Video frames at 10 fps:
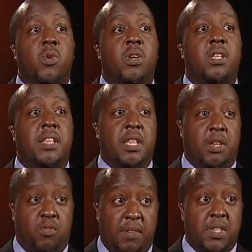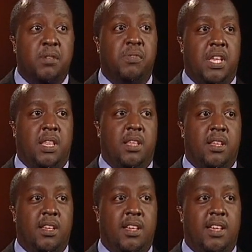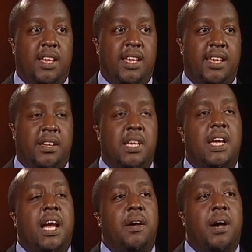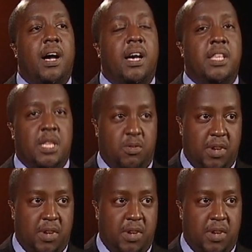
note, there's a drafting phase. There's a